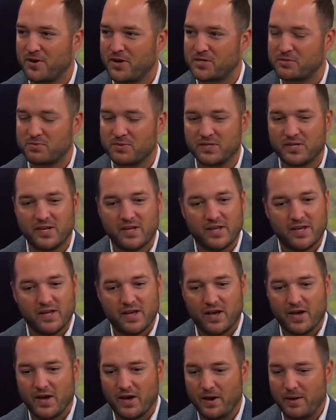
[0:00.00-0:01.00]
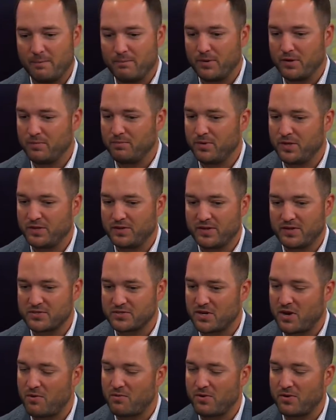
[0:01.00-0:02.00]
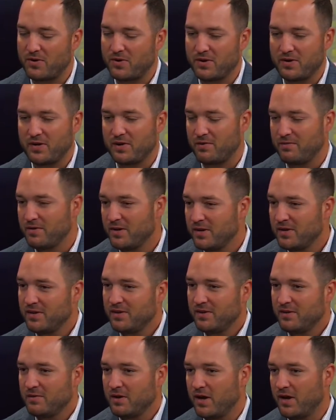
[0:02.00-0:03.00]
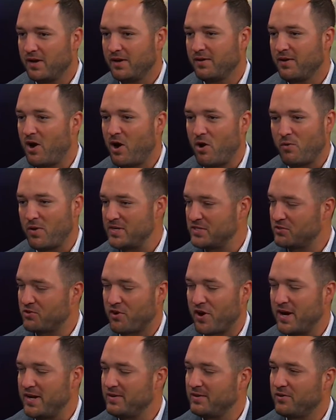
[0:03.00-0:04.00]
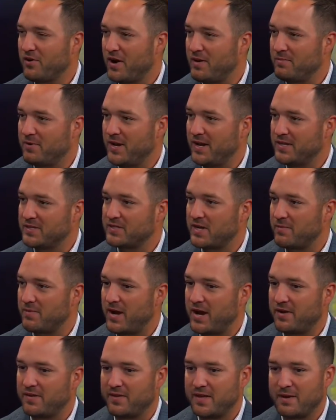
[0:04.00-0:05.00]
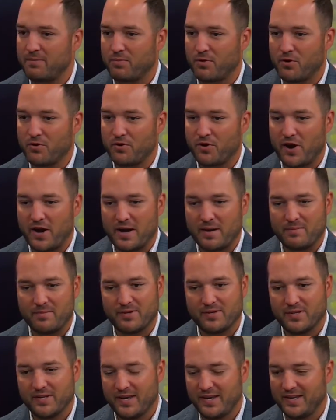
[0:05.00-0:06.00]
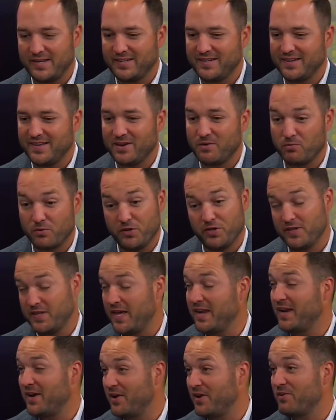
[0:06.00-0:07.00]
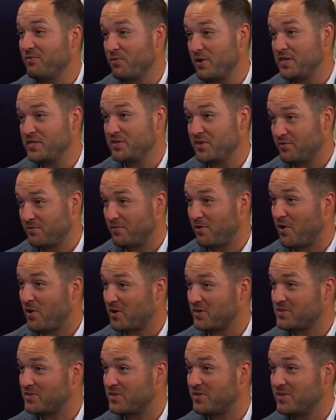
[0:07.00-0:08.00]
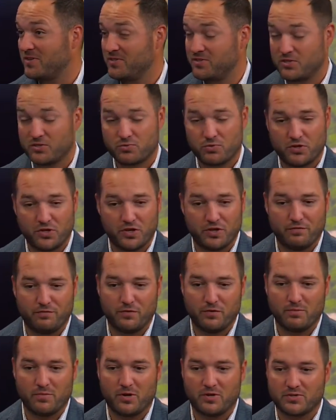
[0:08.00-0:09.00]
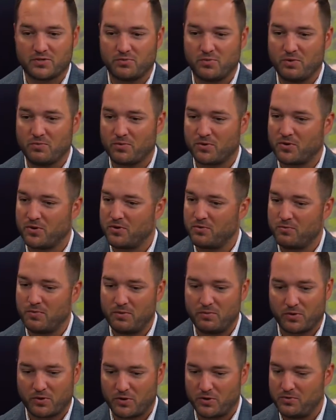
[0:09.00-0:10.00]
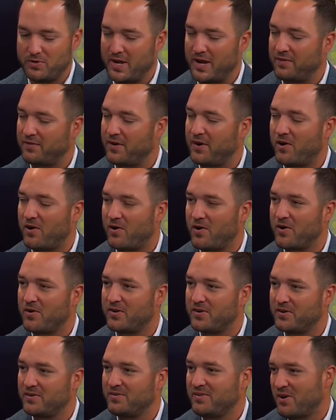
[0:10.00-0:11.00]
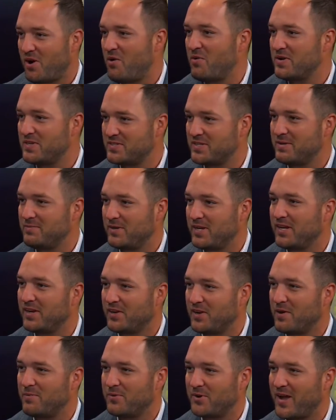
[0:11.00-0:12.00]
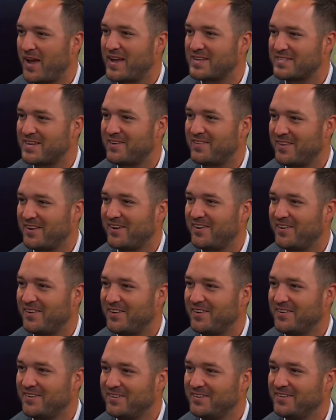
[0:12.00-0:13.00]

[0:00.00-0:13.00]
freshman. Um, but but there's all you know uh, always great, great kids coming out of that yeah. program, and and uh, really that area, region of Arkansas. It's just really right. good football. So we recruit we recruit down there hard, and always seem to get a couple guys out of that area.